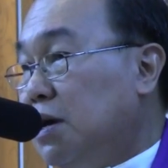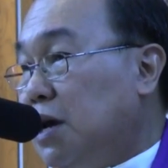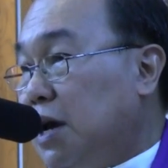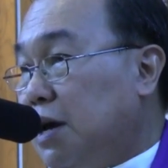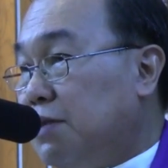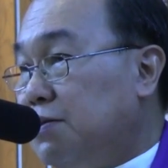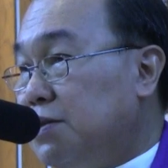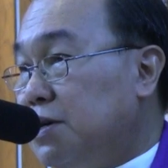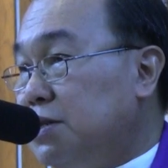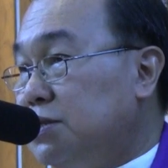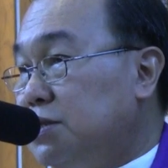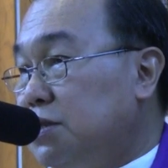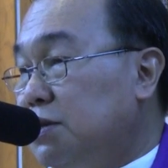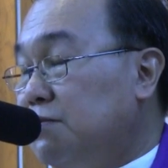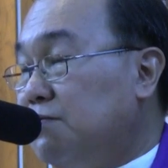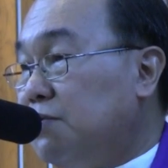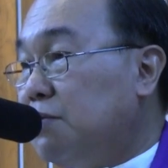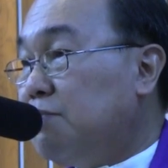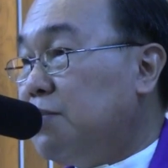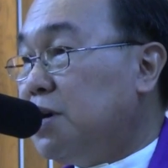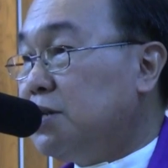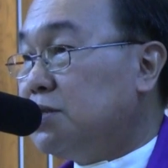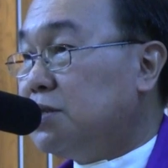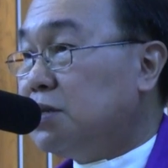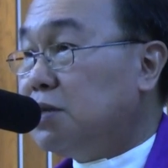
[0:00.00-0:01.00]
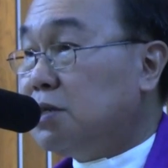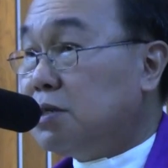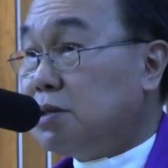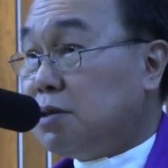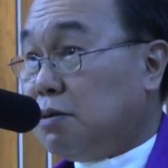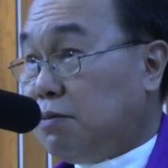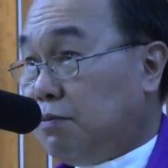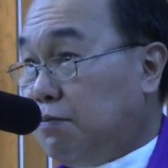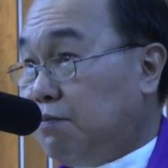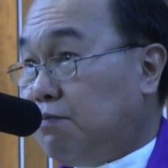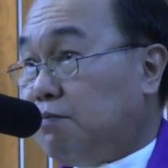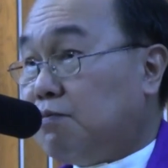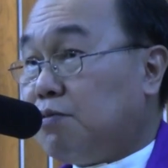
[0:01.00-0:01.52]
And this information is
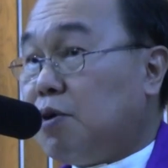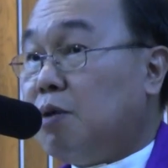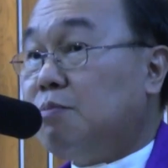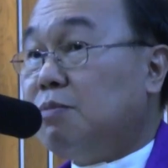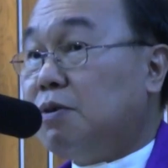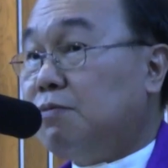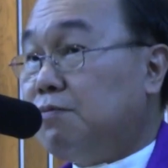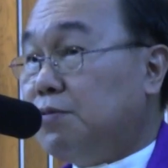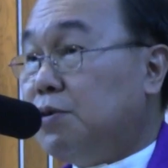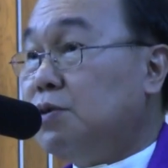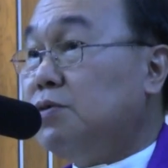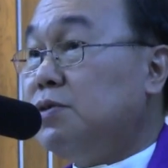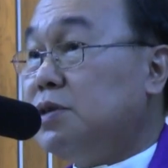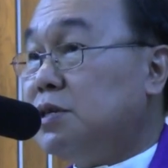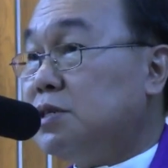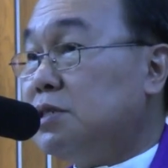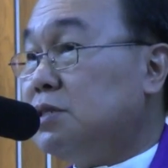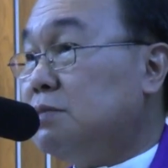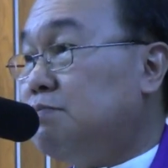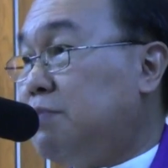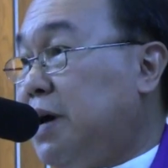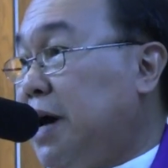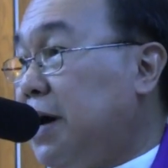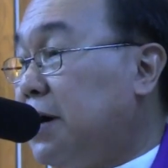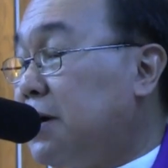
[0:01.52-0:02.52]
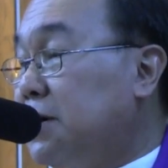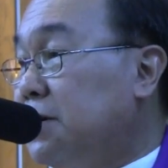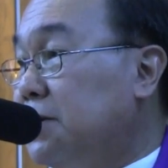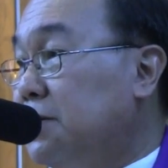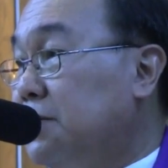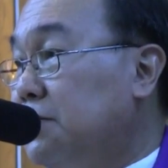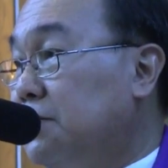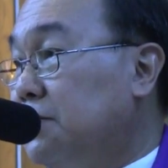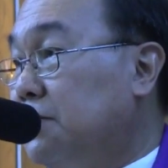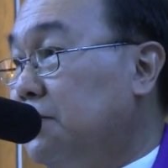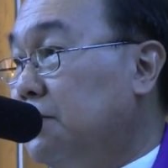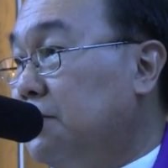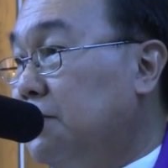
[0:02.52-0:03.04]
from a few years back.
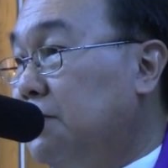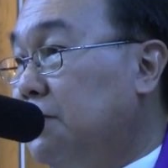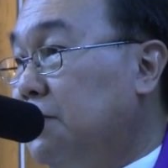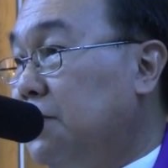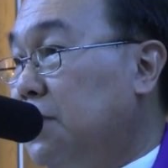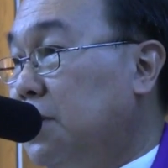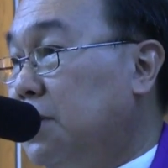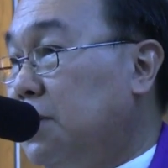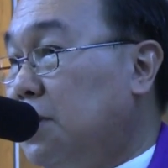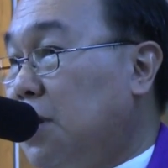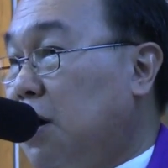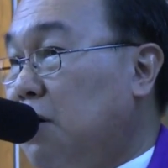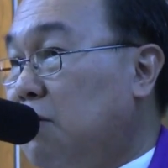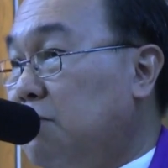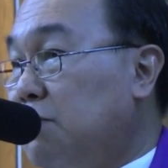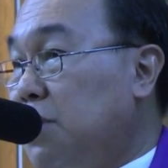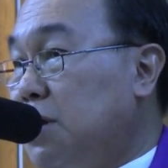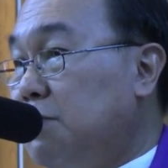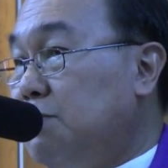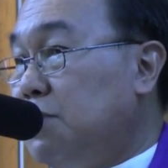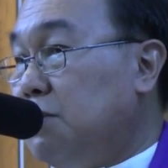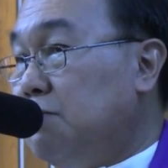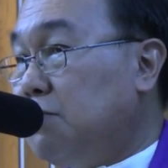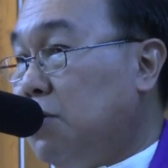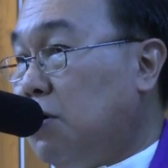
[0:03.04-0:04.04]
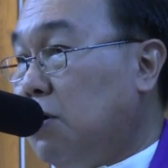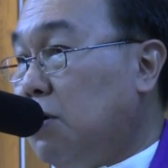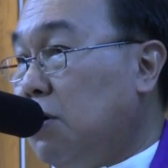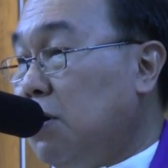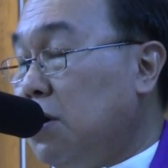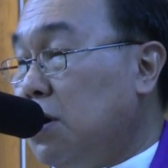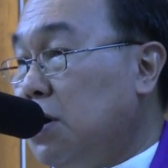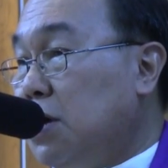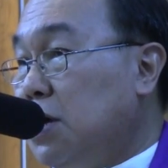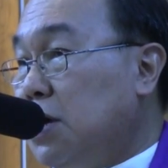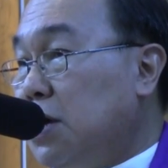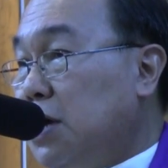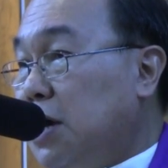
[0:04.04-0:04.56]
Now maybe more,
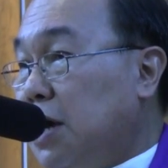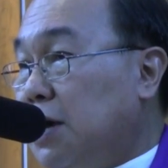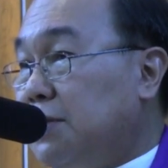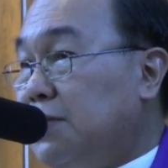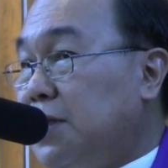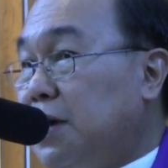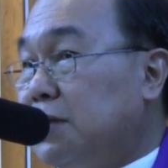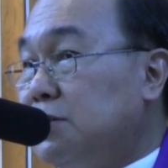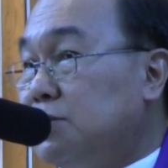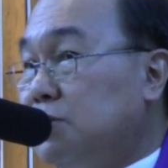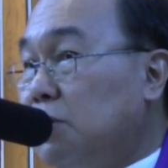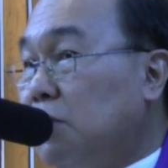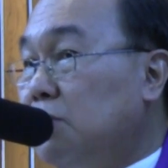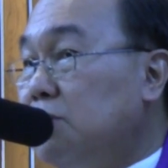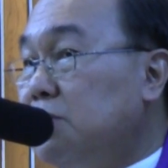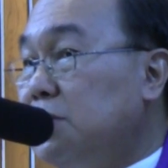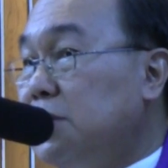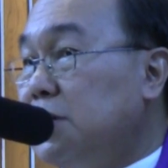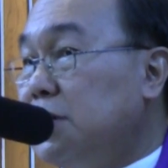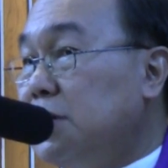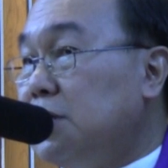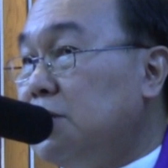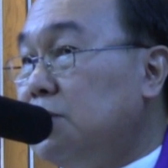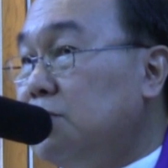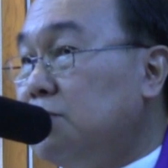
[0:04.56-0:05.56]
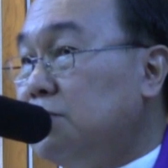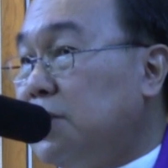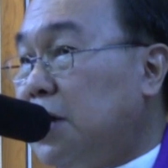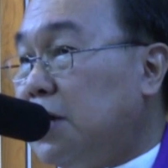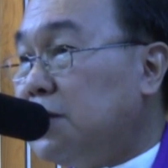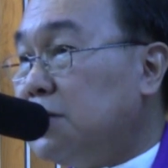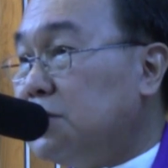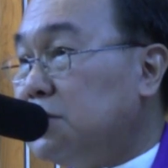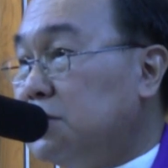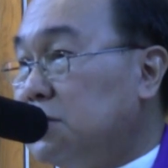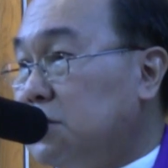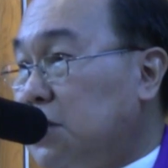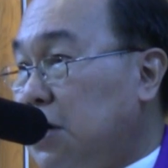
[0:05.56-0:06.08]
and that's only in the
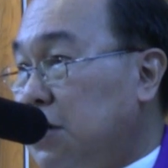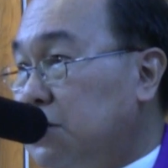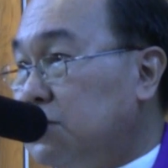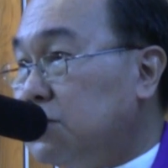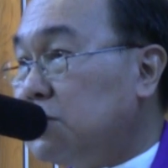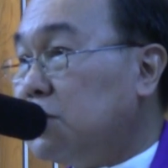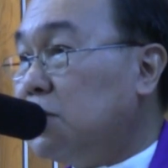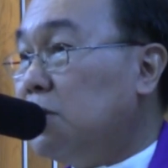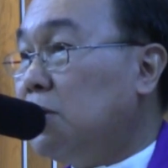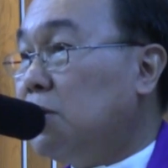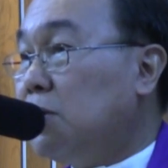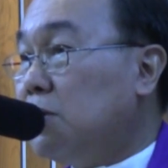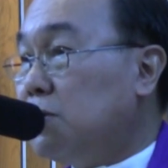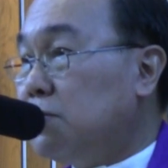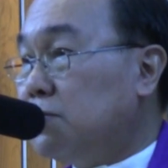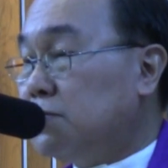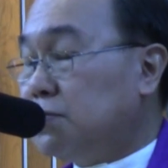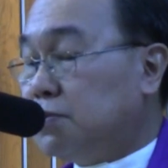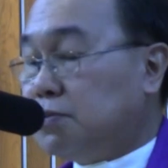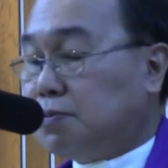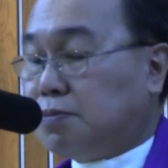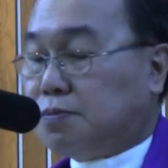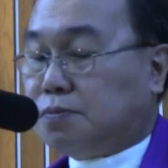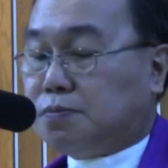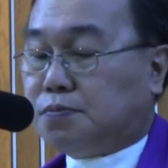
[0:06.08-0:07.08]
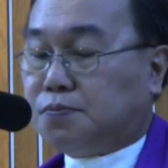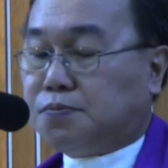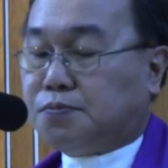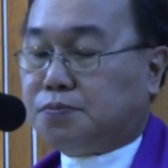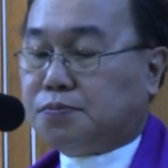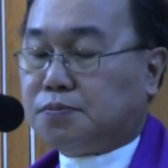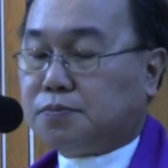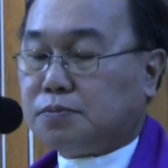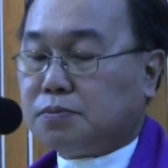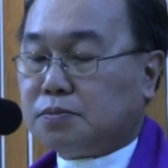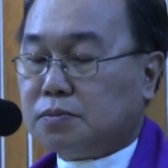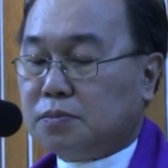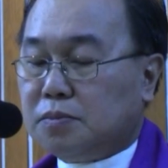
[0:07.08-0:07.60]
United States alone.
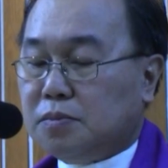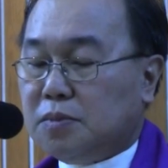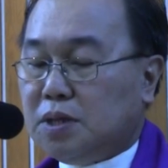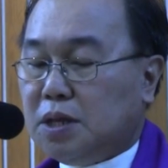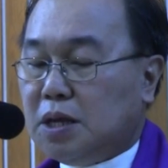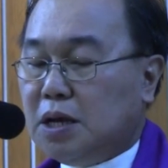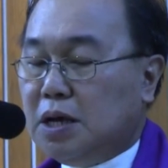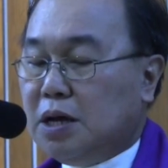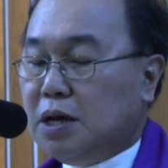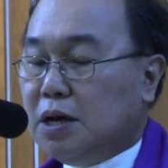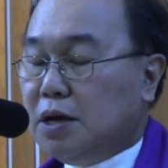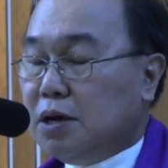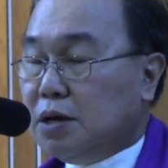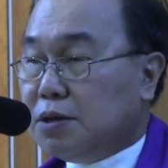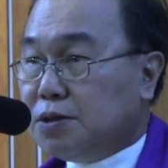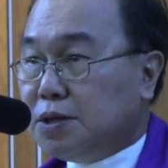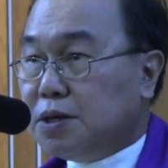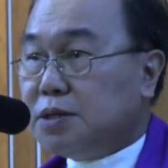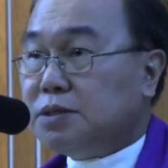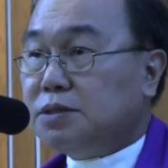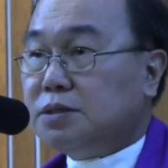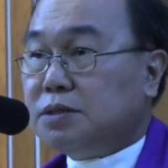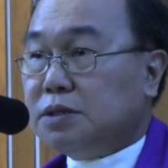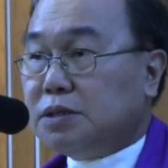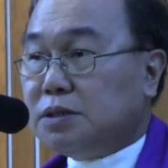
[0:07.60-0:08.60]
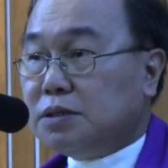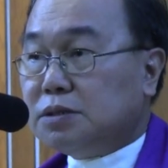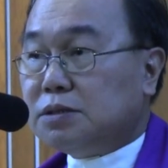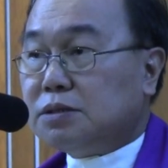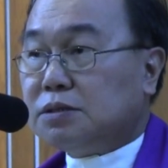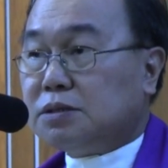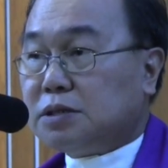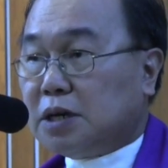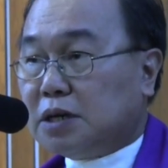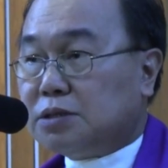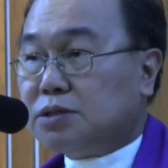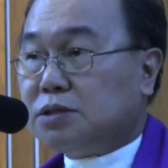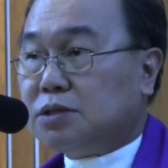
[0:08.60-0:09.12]
This is
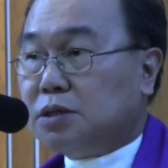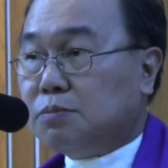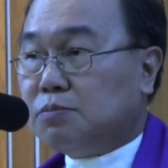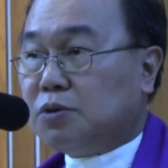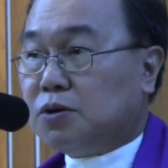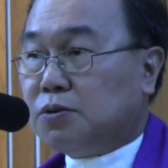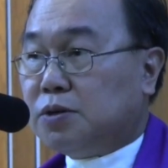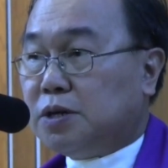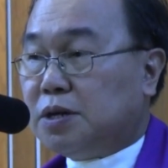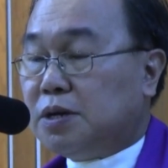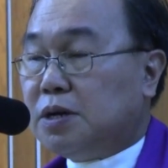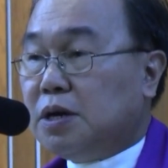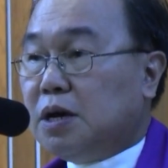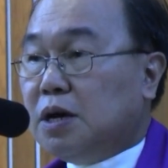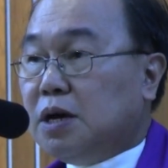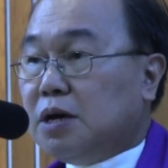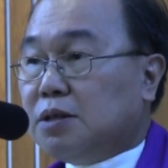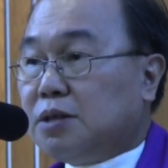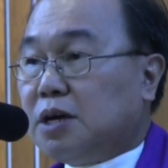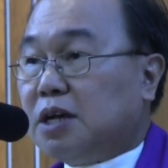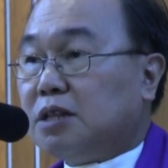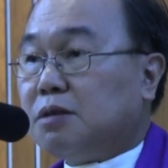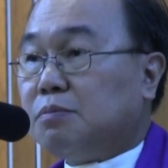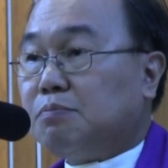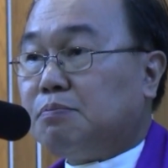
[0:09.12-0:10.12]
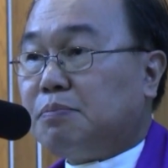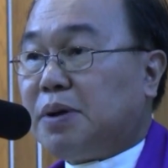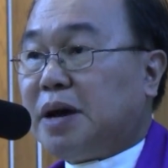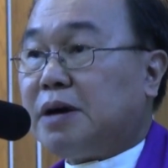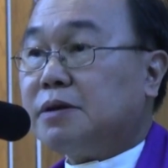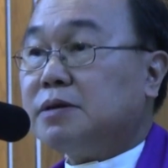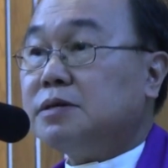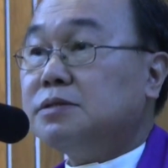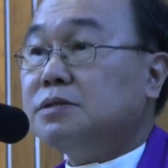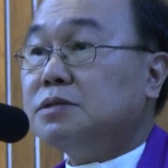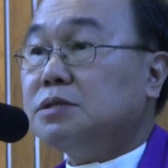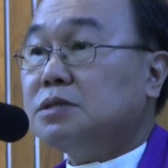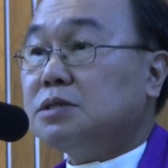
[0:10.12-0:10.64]
testimony that
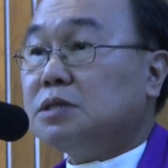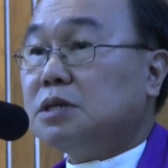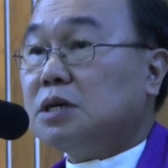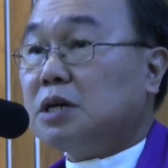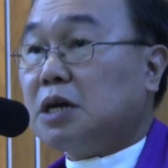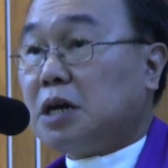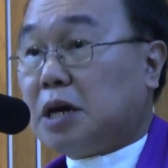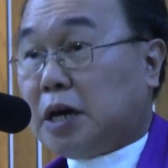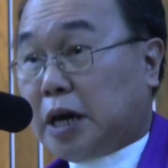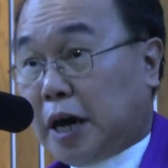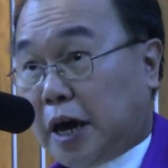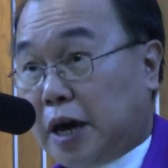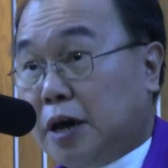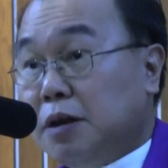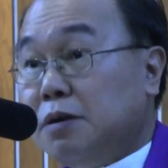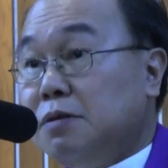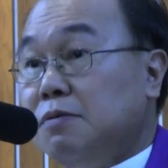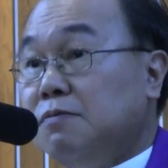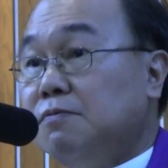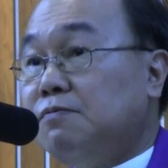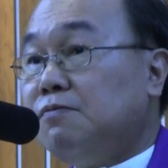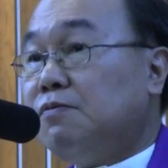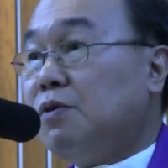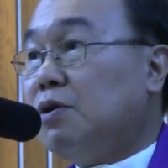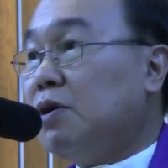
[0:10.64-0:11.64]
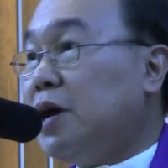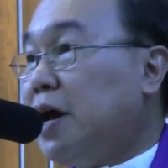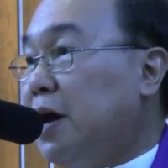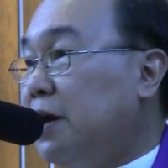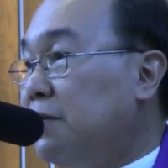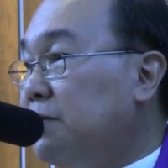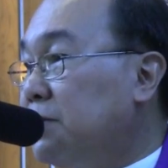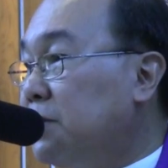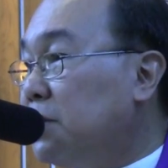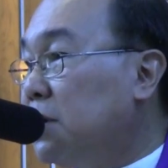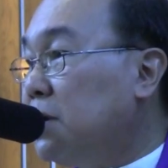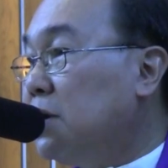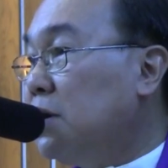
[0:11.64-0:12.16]
parents can
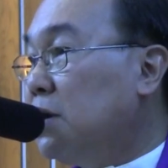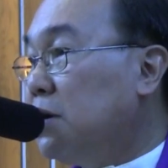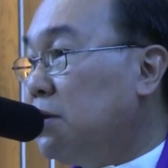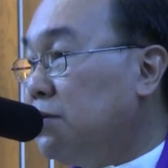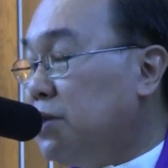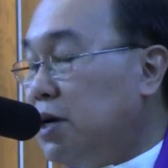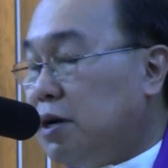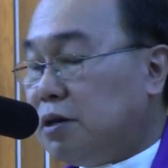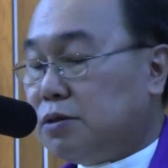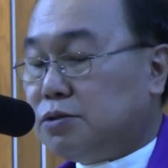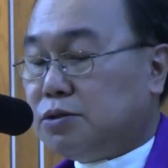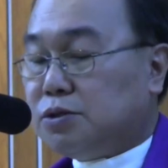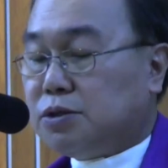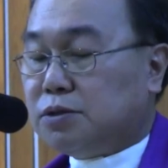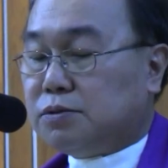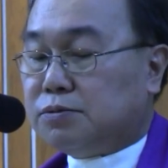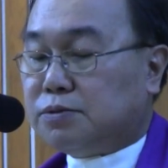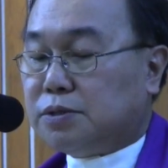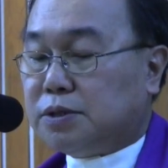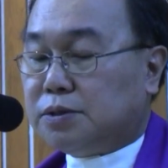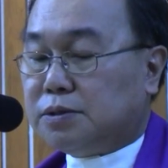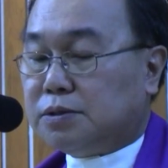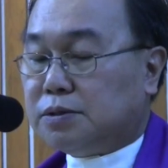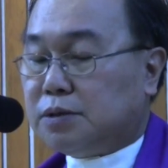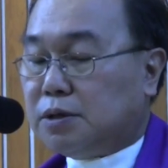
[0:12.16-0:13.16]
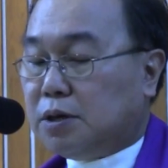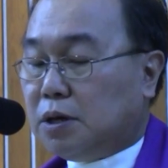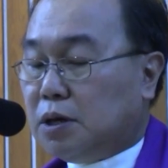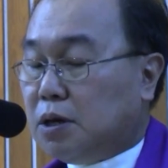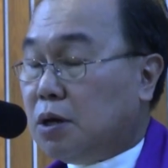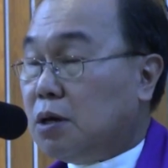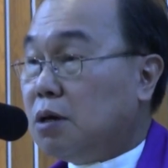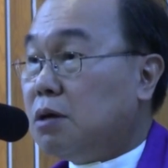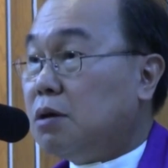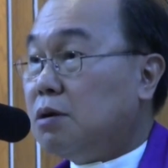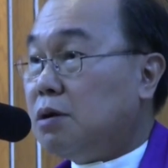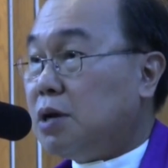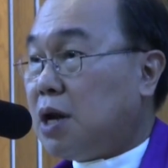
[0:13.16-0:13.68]
forget their children
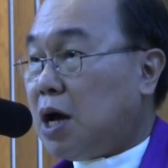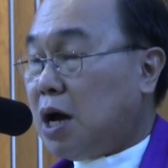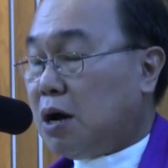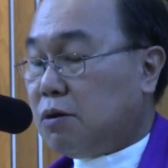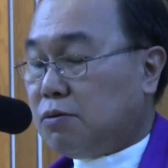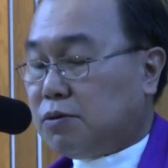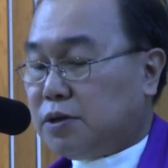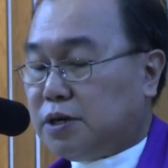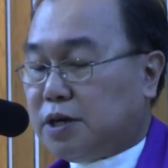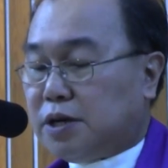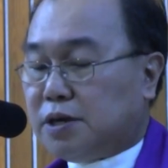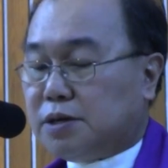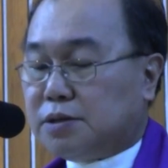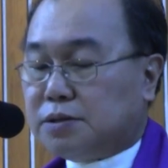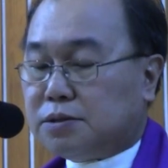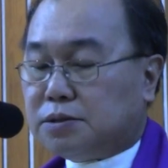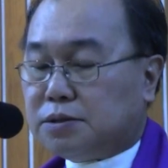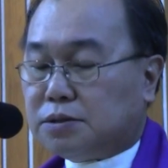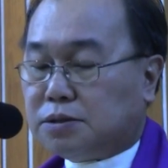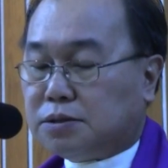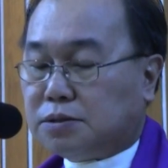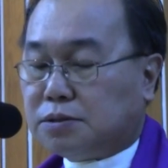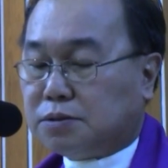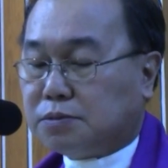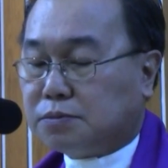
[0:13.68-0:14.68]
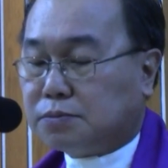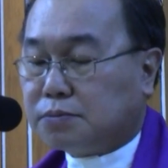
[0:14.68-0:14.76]
nowadays.